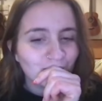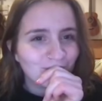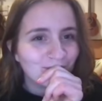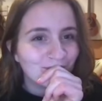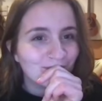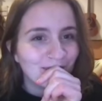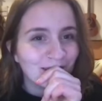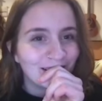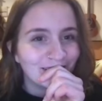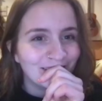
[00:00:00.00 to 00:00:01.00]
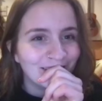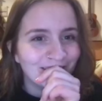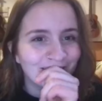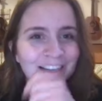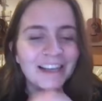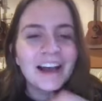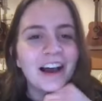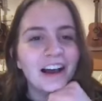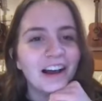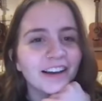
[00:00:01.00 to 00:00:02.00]
I don't know.
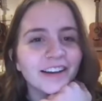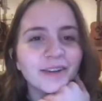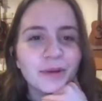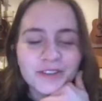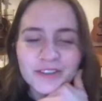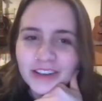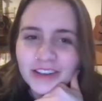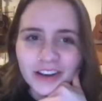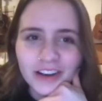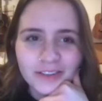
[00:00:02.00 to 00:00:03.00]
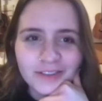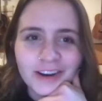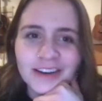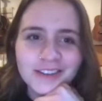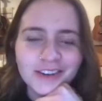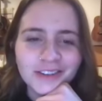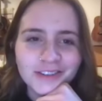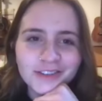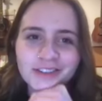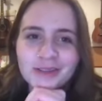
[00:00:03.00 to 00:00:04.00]
I personally love writing
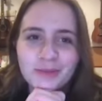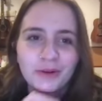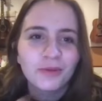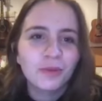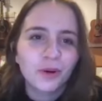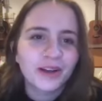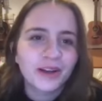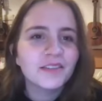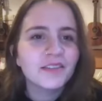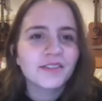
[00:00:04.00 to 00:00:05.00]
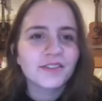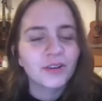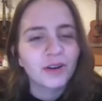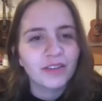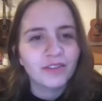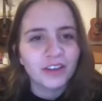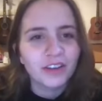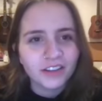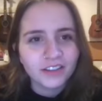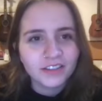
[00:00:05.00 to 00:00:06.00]
songs just about boys. So I feel
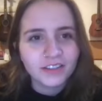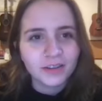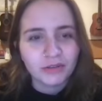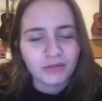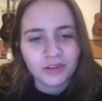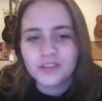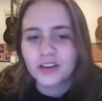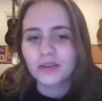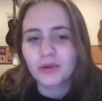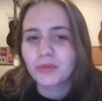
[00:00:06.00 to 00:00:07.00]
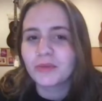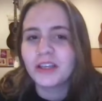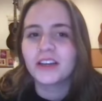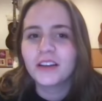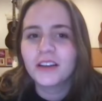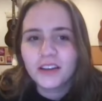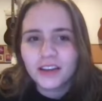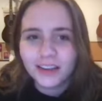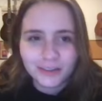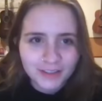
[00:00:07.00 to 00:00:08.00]
like someone wrote a song about me,
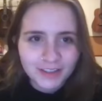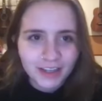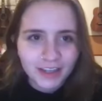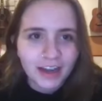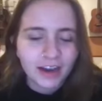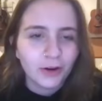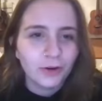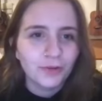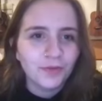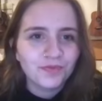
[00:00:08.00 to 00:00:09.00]
it would say how